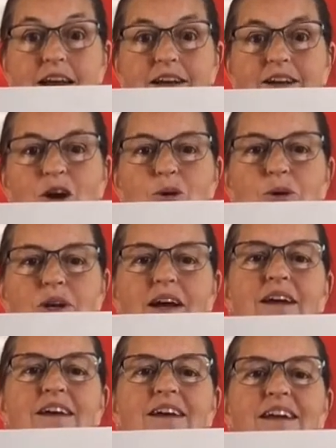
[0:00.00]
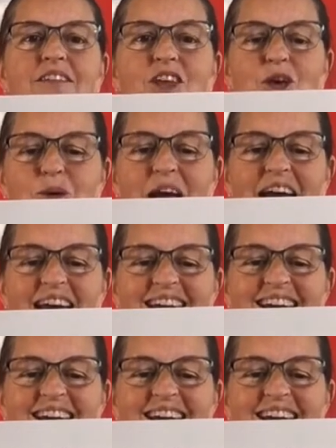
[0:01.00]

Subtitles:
coconut in the UK,